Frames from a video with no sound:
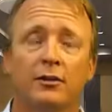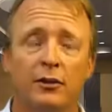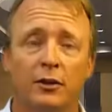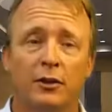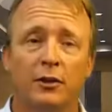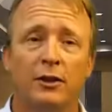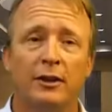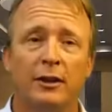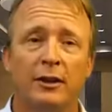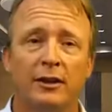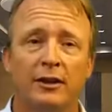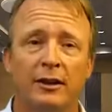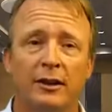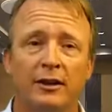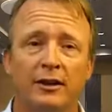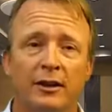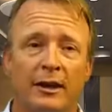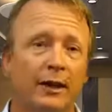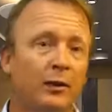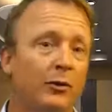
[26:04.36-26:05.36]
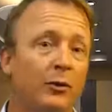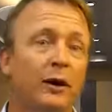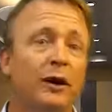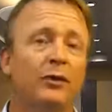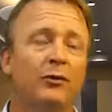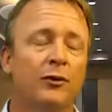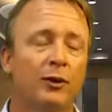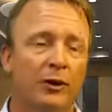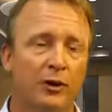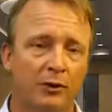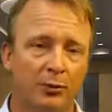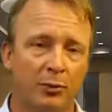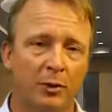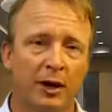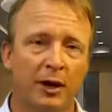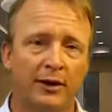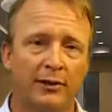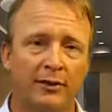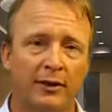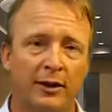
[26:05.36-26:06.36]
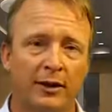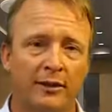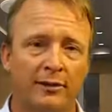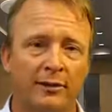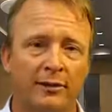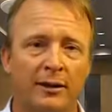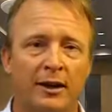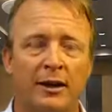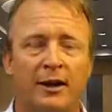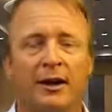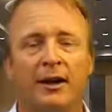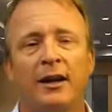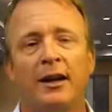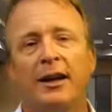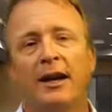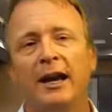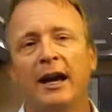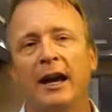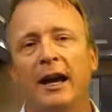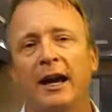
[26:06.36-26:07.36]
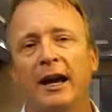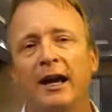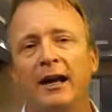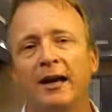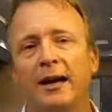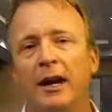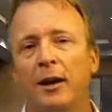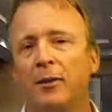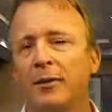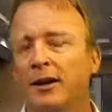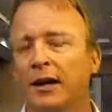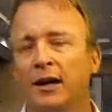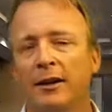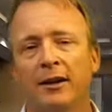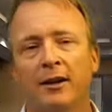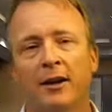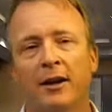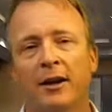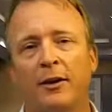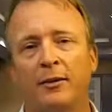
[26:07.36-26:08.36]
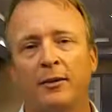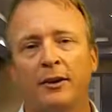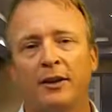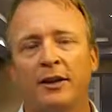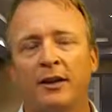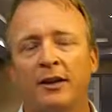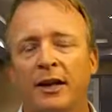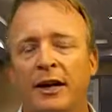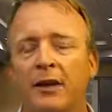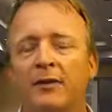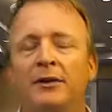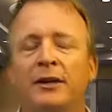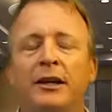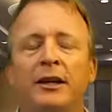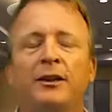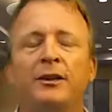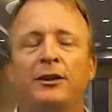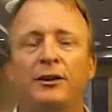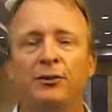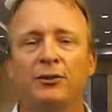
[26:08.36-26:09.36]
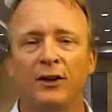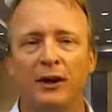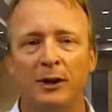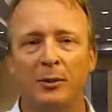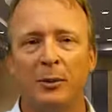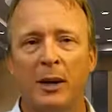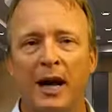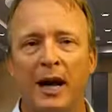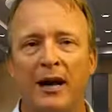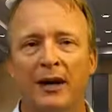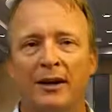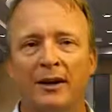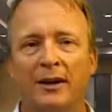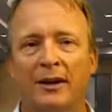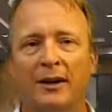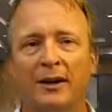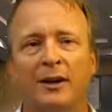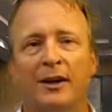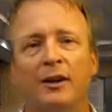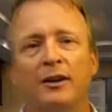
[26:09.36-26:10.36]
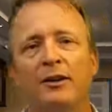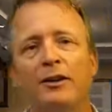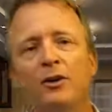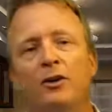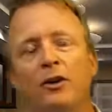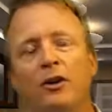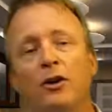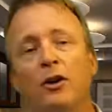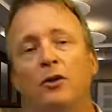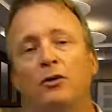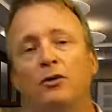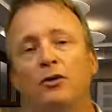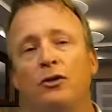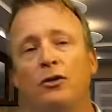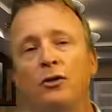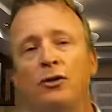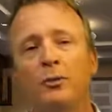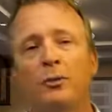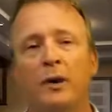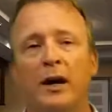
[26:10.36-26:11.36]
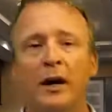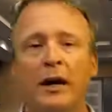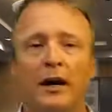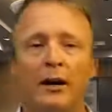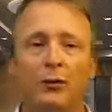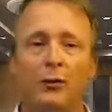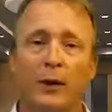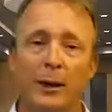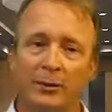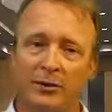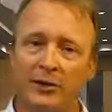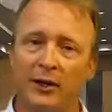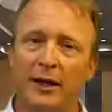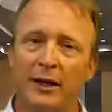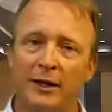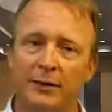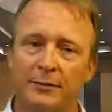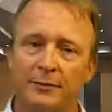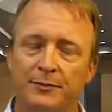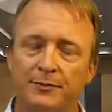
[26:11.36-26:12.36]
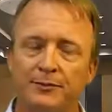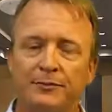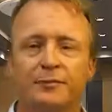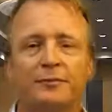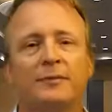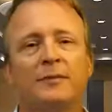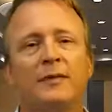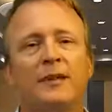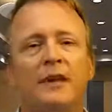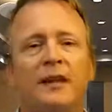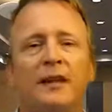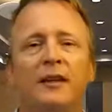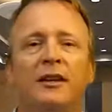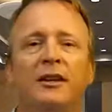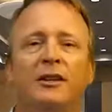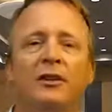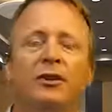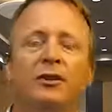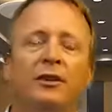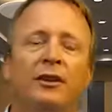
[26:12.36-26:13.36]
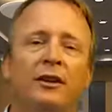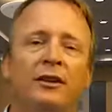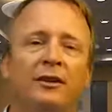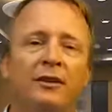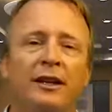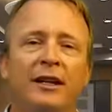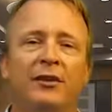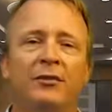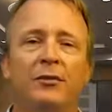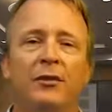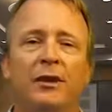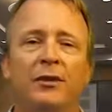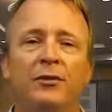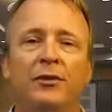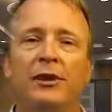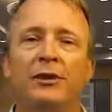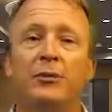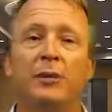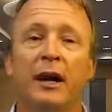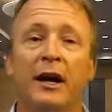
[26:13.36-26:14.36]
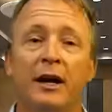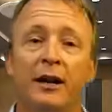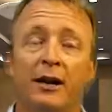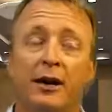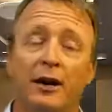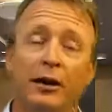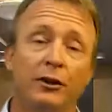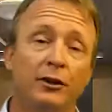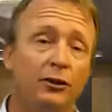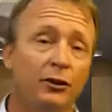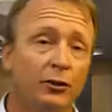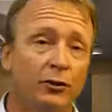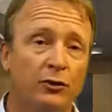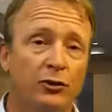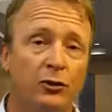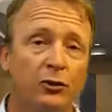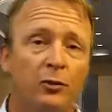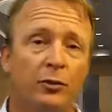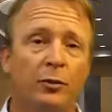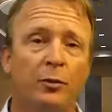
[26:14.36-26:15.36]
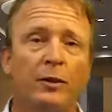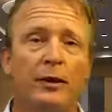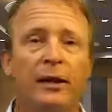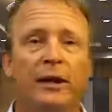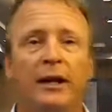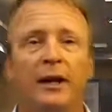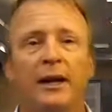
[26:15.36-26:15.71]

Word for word: so you could get ready for this process. And I would, I would love to hear your feedback. You could go to my website, you could leave me feedback on YouTube.